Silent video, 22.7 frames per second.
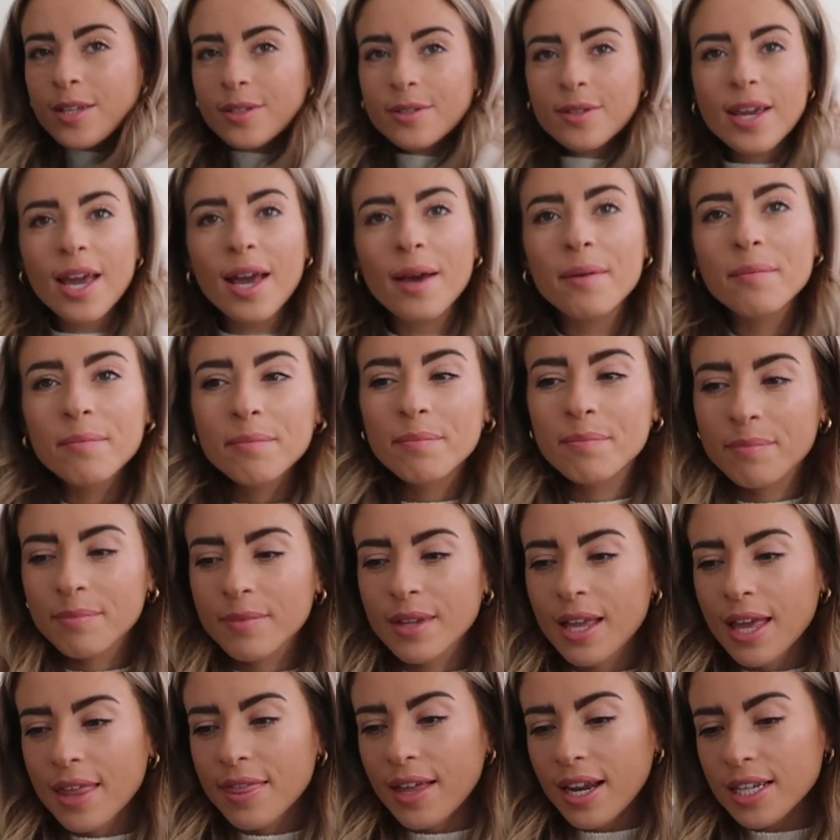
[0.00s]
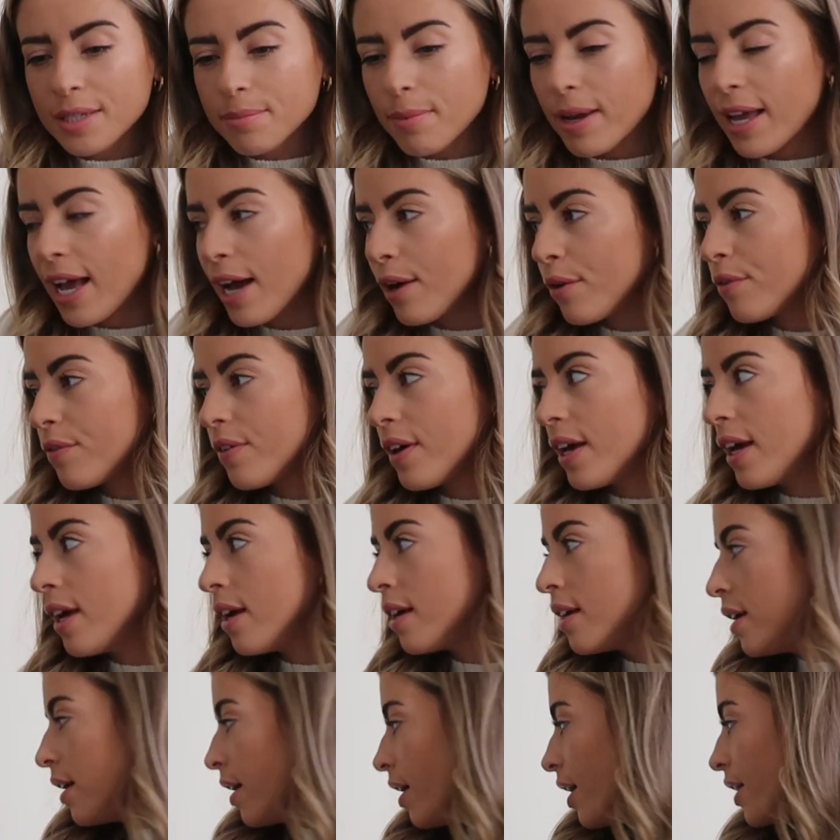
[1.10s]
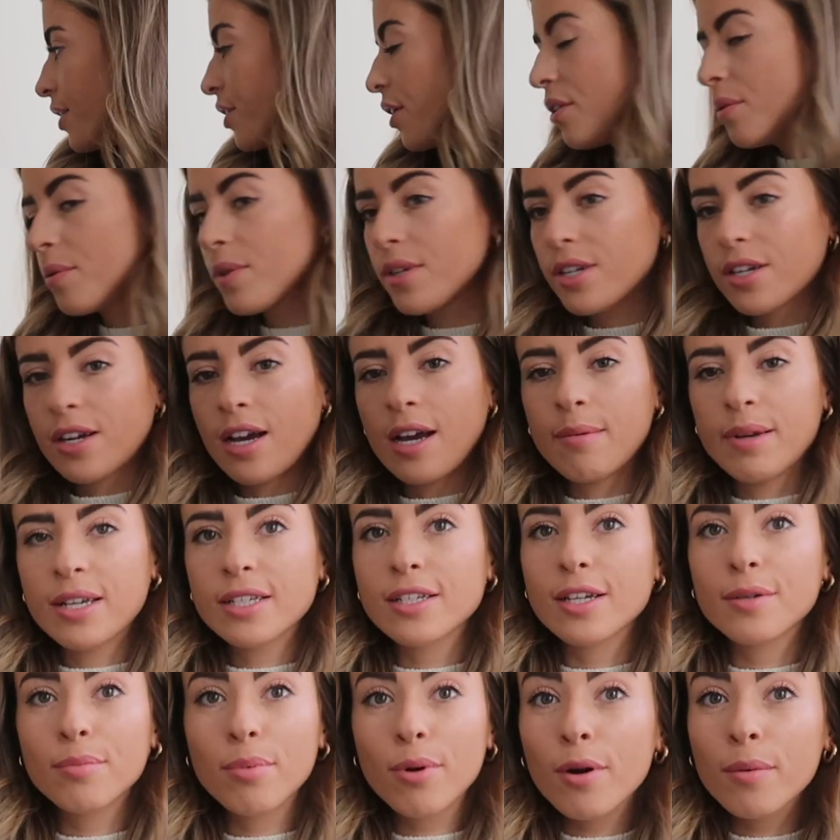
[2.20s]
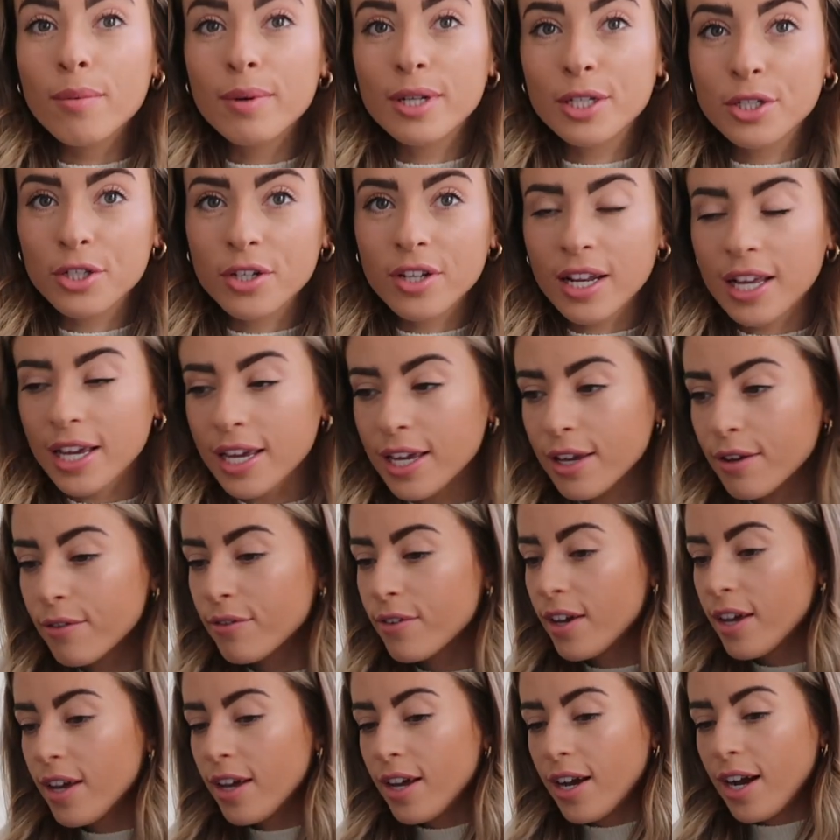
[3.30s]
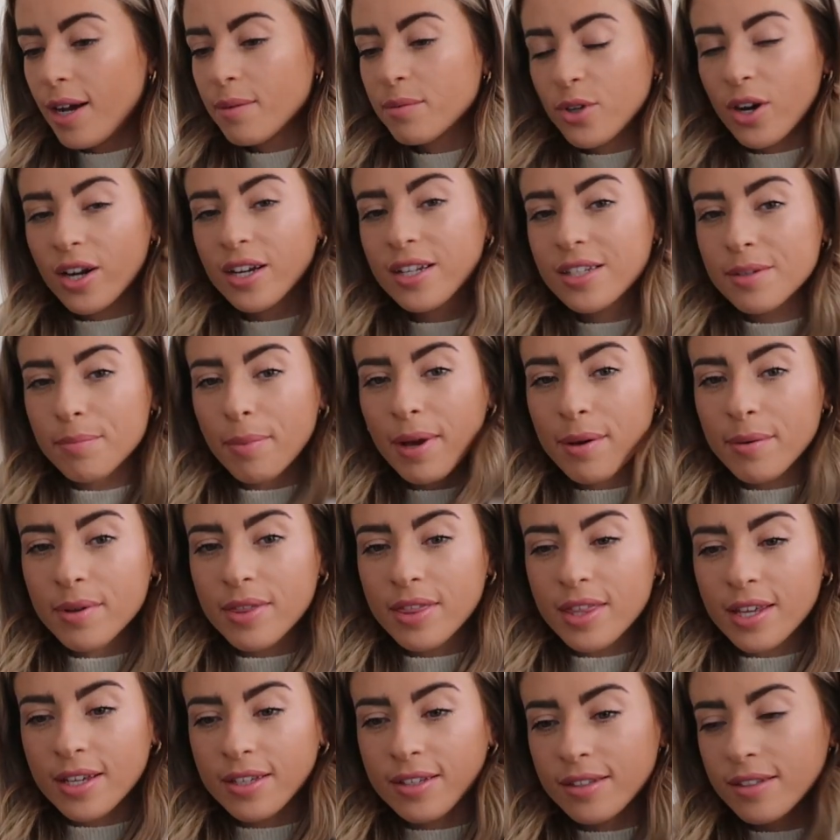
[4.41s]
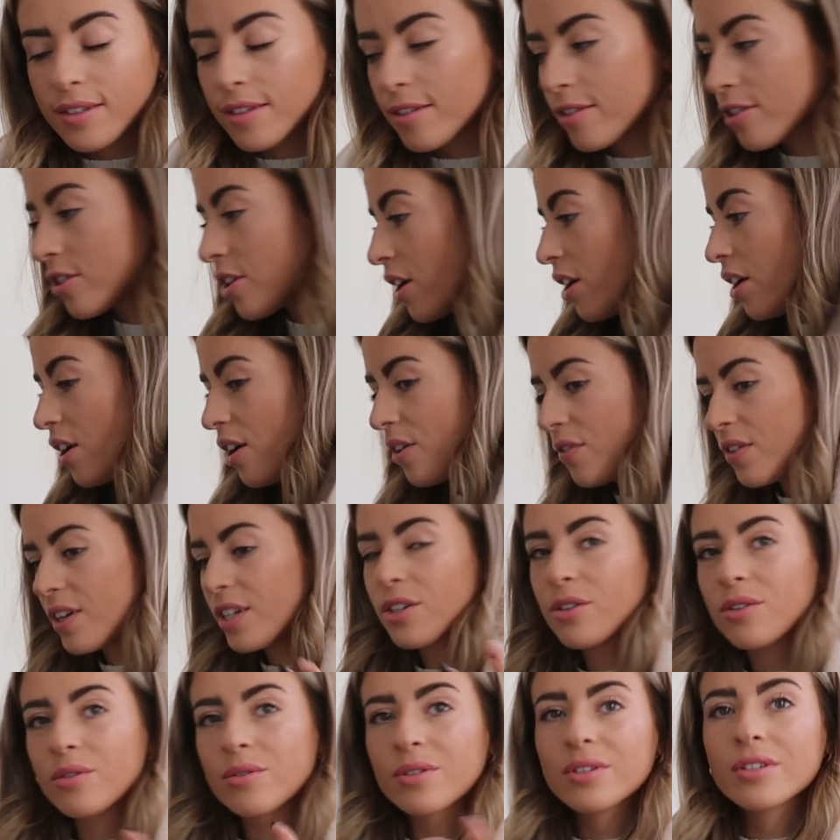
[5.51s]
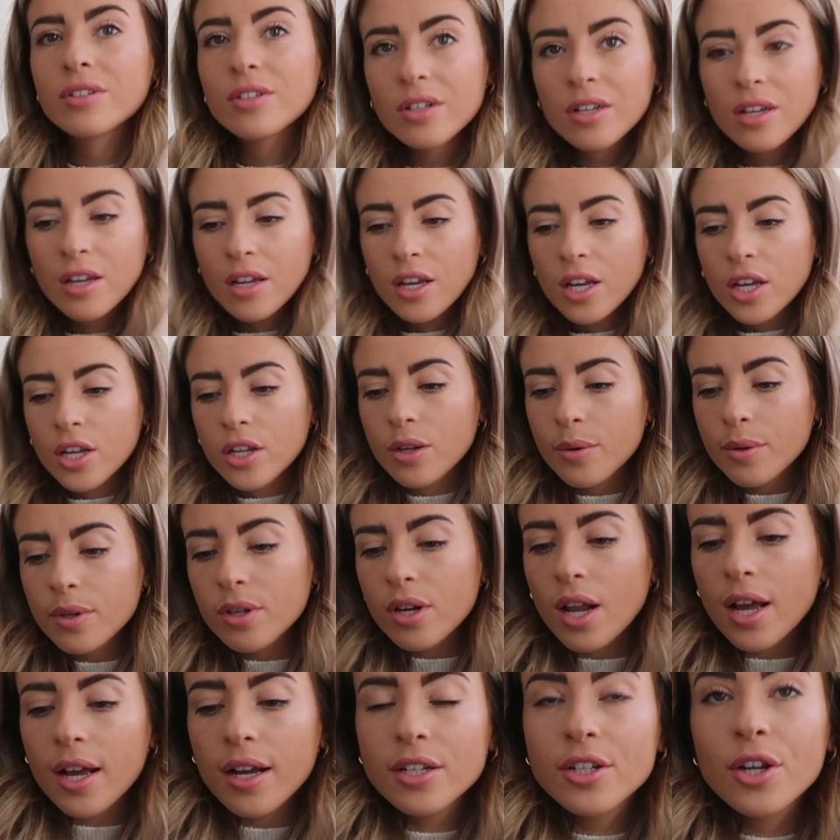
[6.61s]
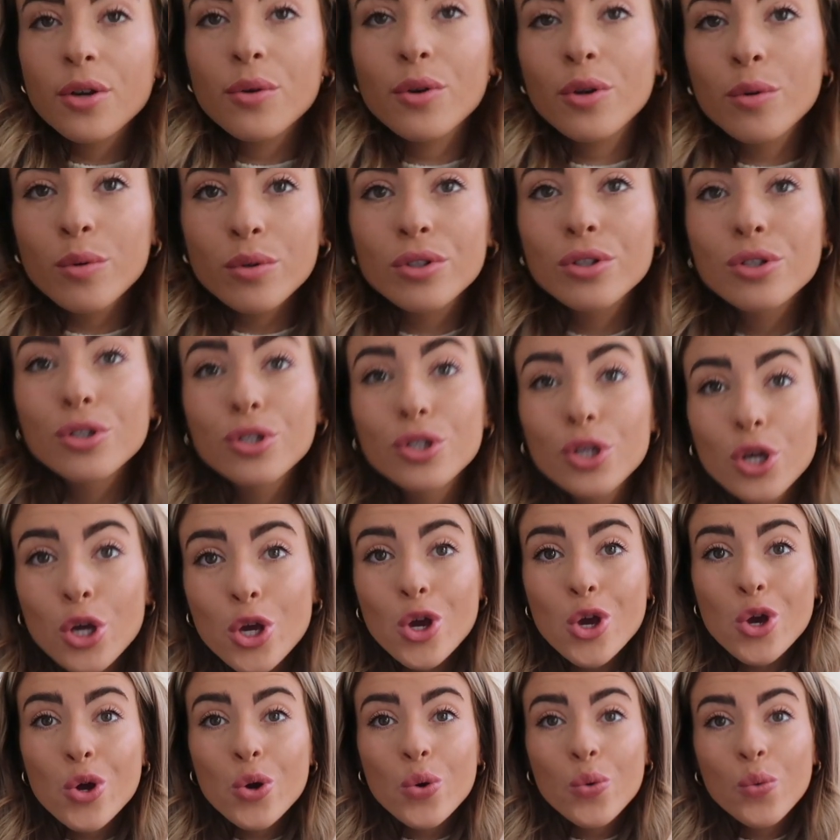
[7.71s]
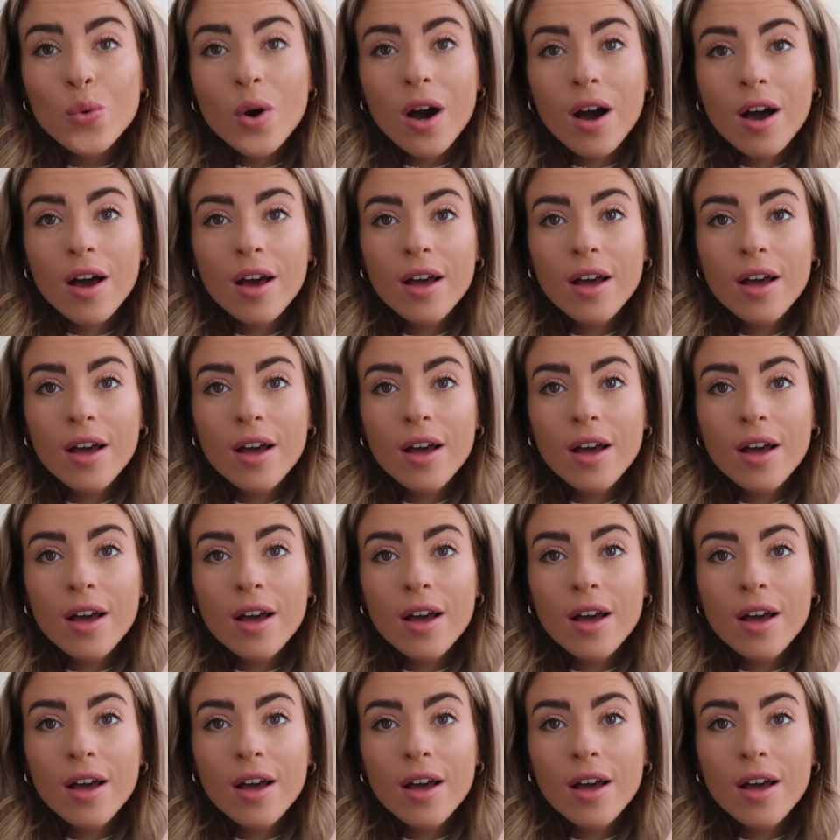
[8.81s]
So yeah, that is my outfit. I don't know what the time is. I probably should leave. I'm trying to debate with this scarf, and I don't know what to do. You know, you're like, I don't know what to do.